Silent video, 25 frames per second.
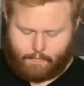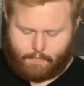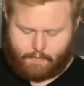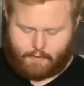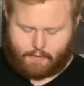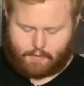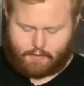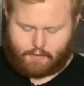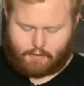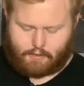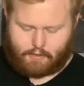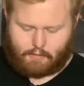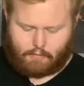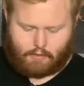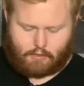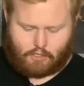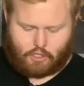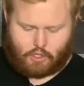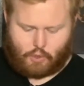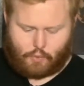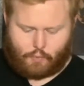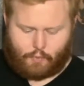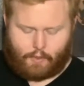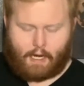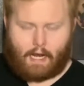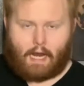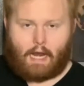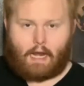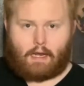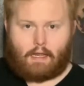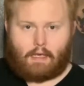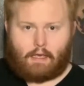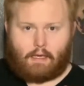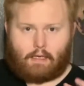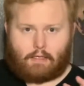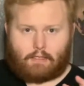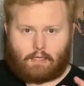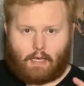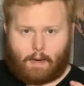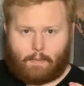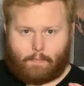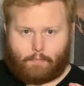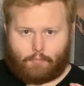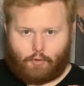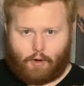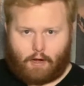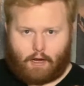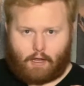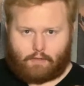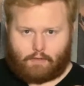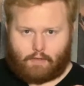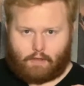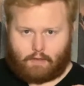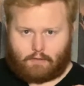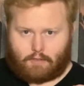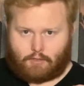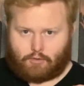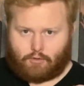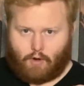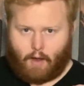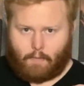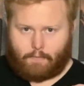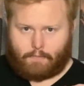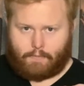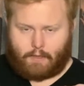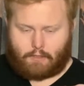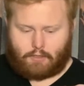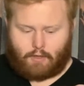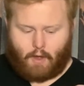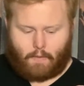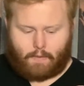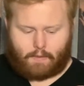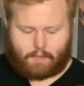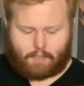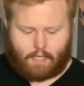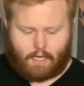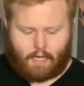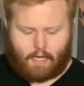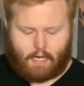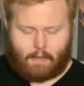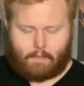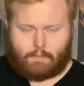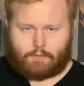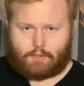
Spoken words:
which is going to be super handy because I break things and drop things all the time.